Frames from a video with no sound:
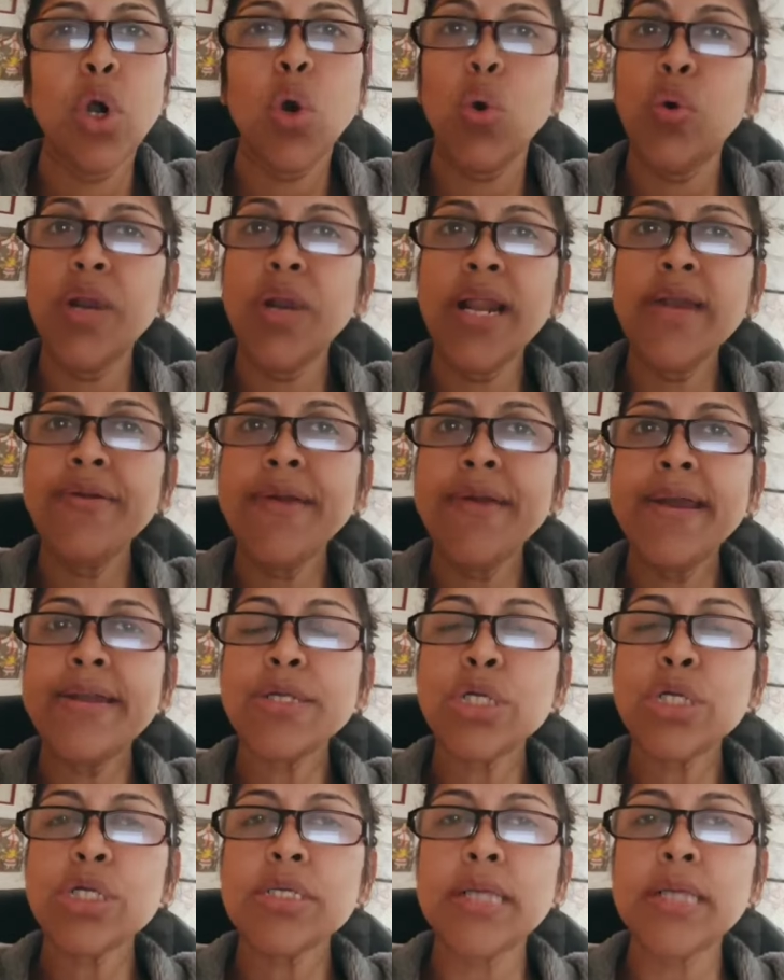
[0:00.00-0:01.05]
Oral
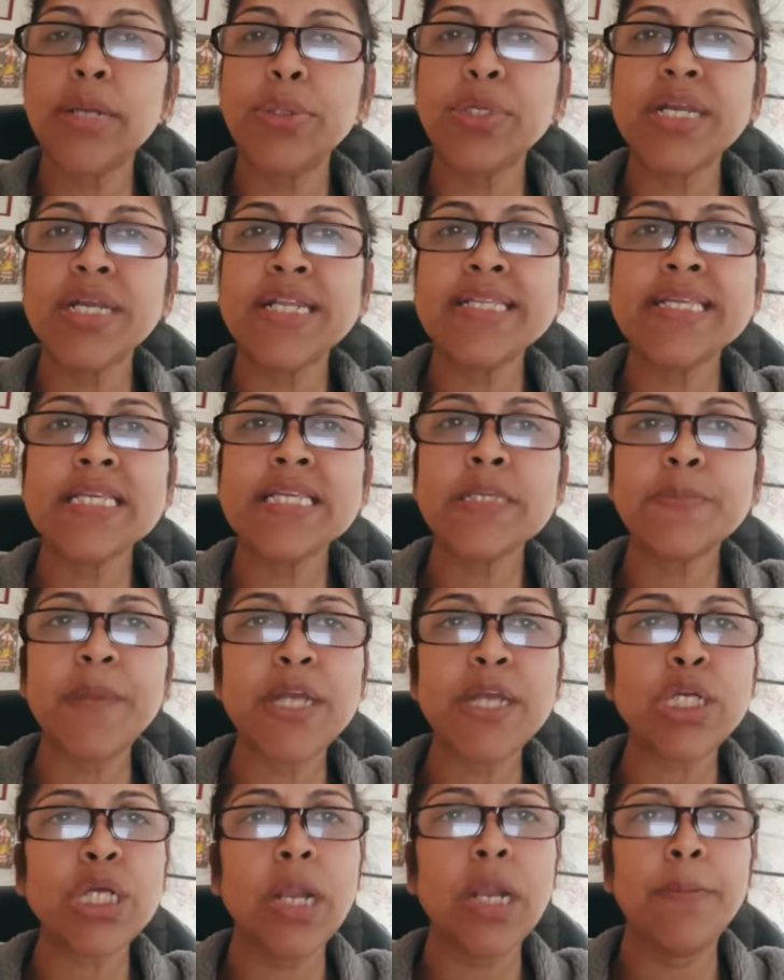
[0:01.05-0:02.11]
dehydration solution is a
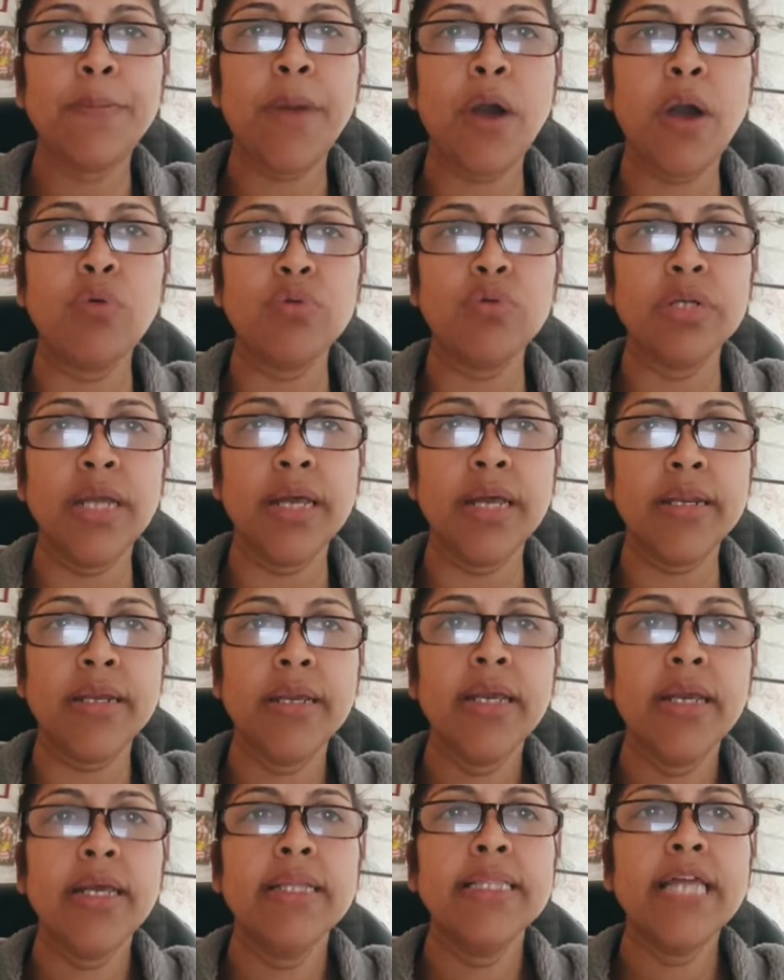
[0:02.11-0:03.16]
special powder
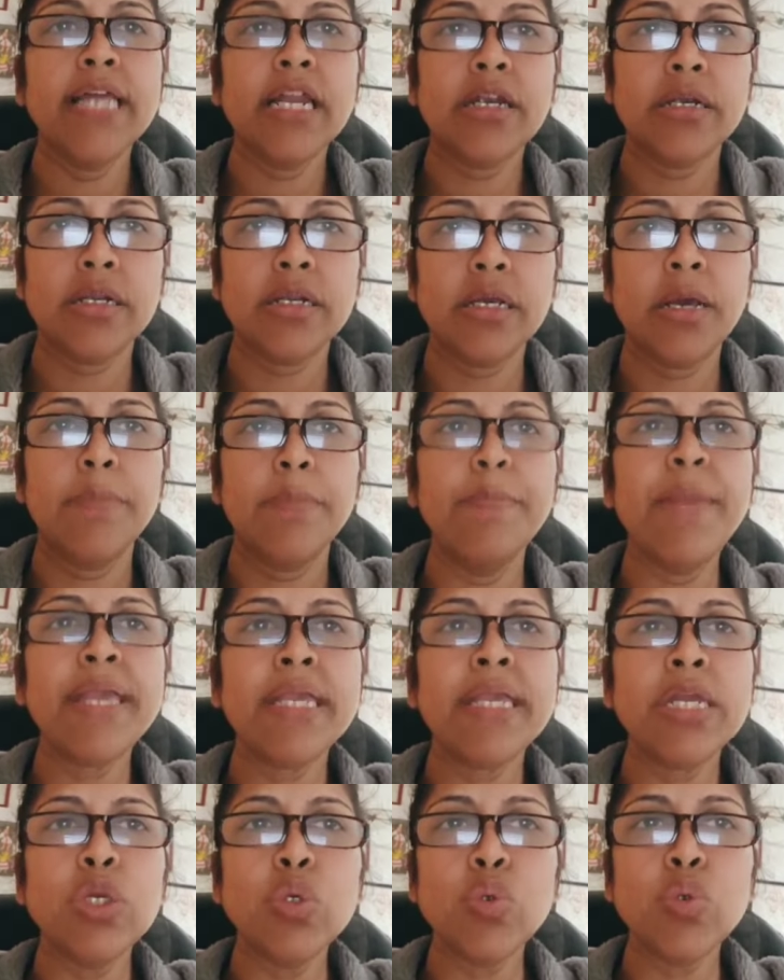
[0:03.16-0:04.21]
that
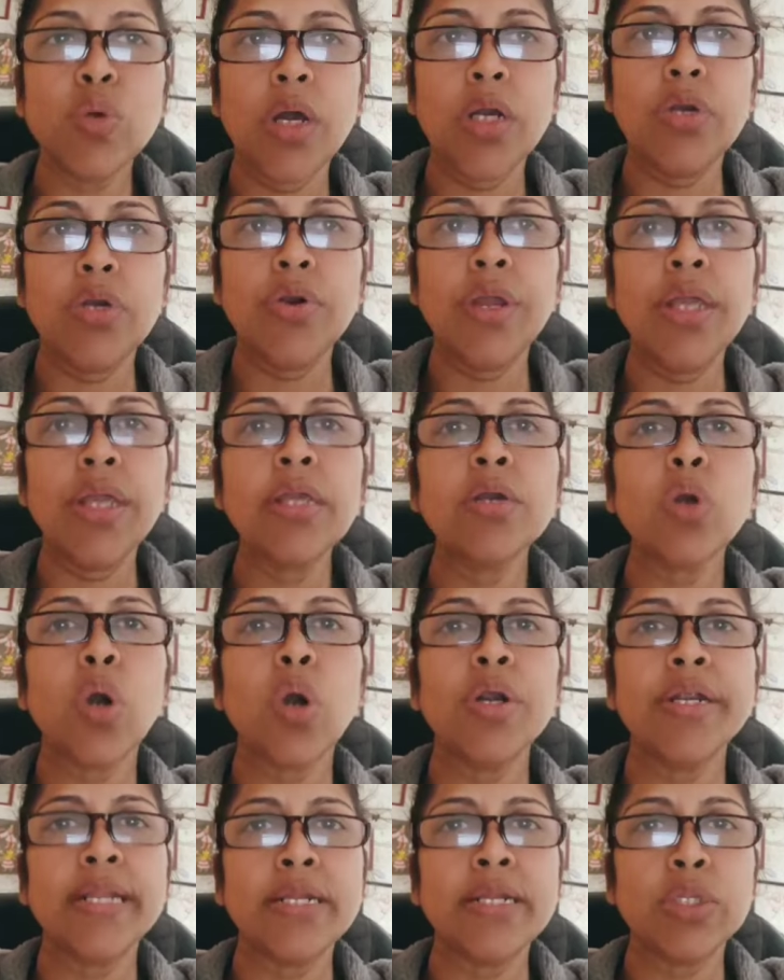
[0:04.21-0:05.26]
make into a drink,
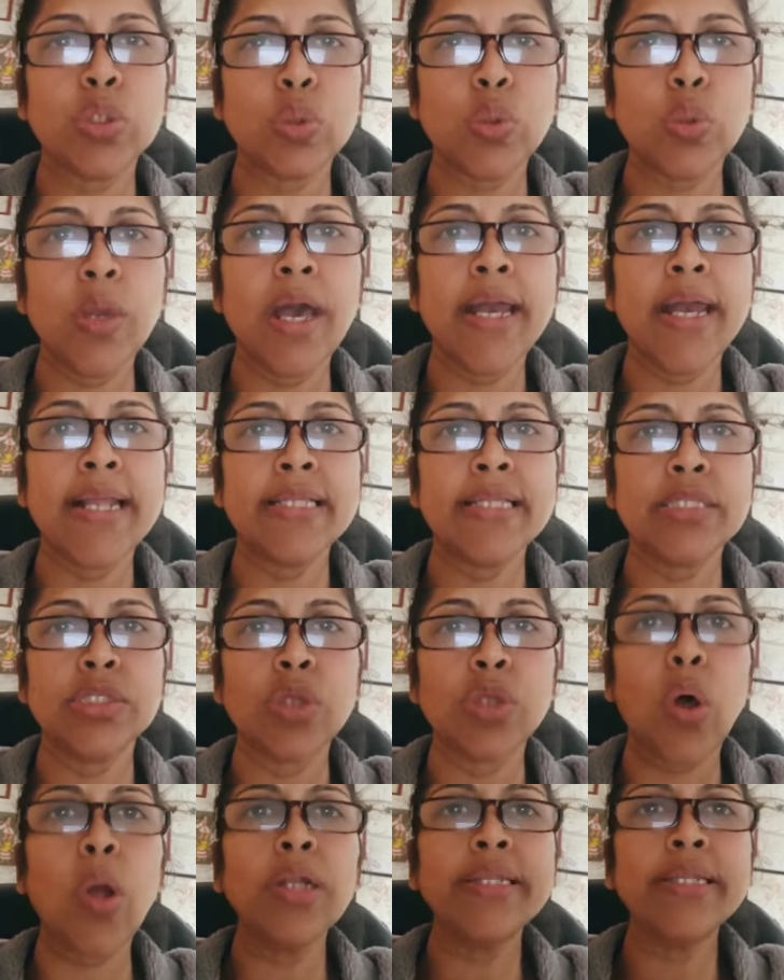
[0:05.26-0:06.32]
contains sugar and
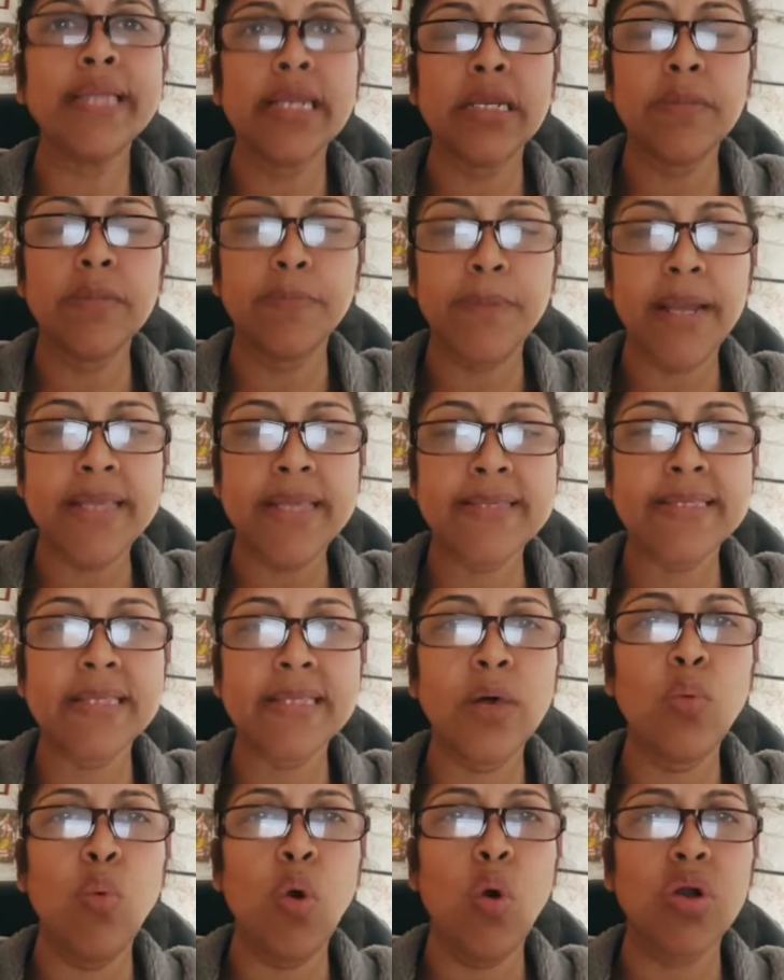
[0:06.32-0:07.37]
salt that replace
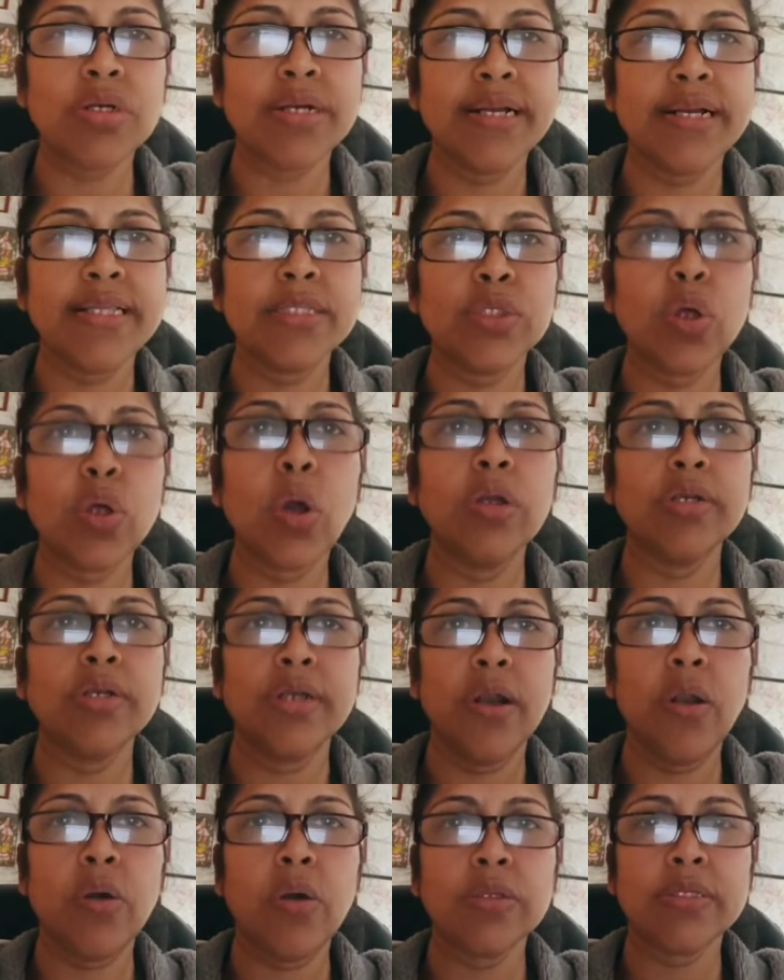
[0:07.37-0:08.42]
the water and
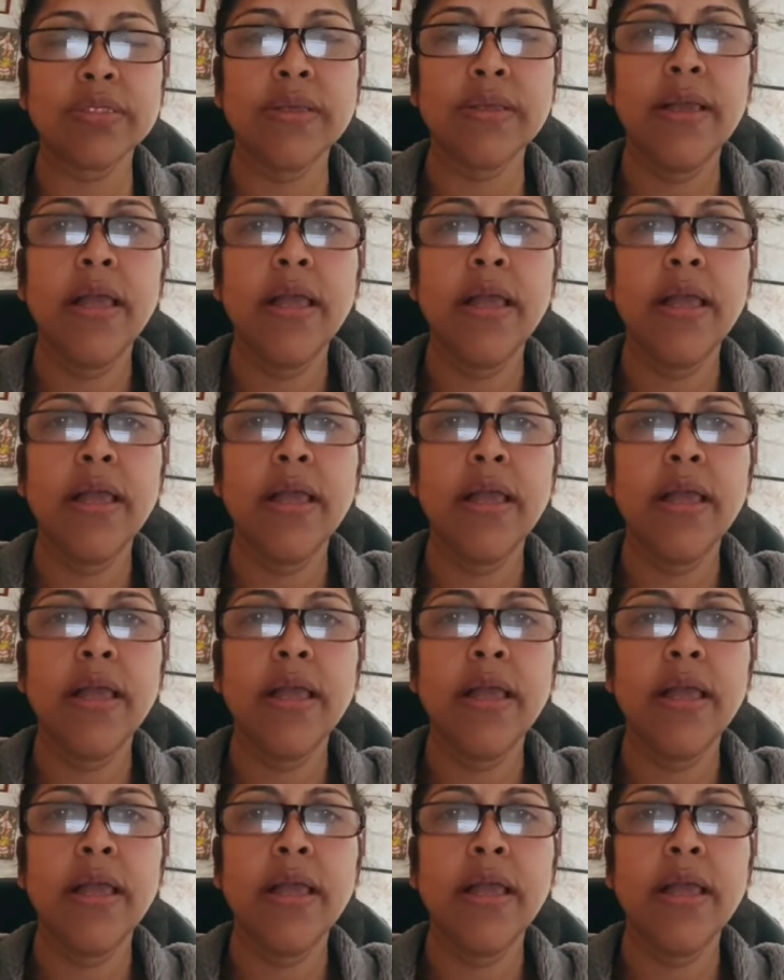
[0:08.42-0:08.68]
salt loss.